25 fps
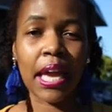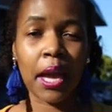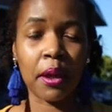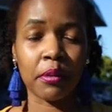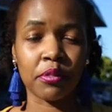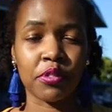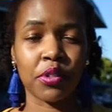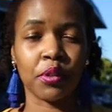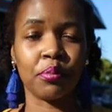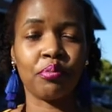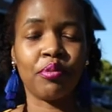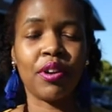
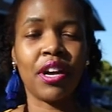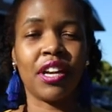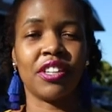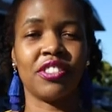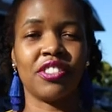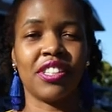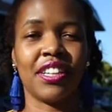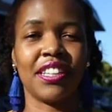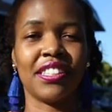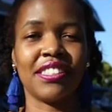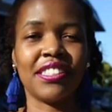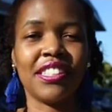Capture
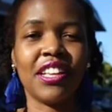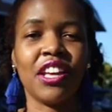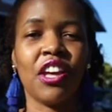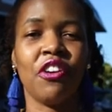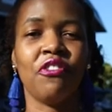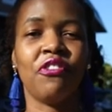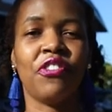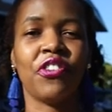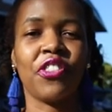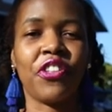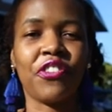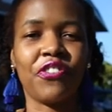Project
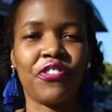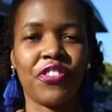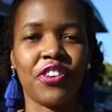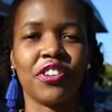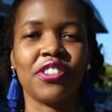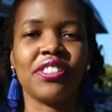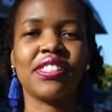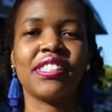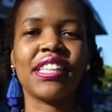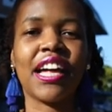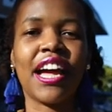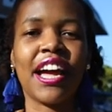for the
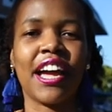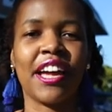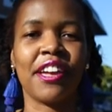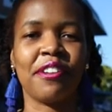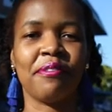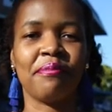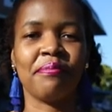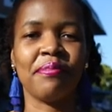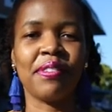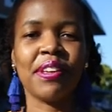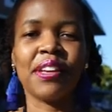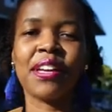first
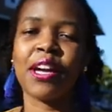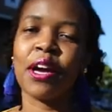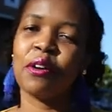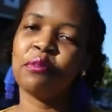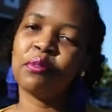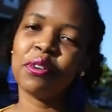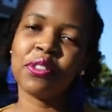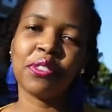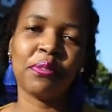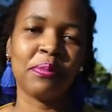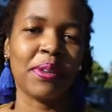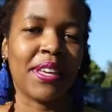time.
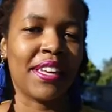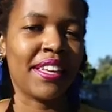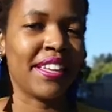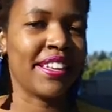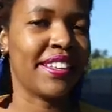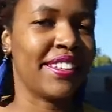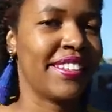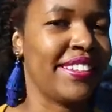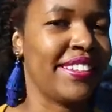Come with me.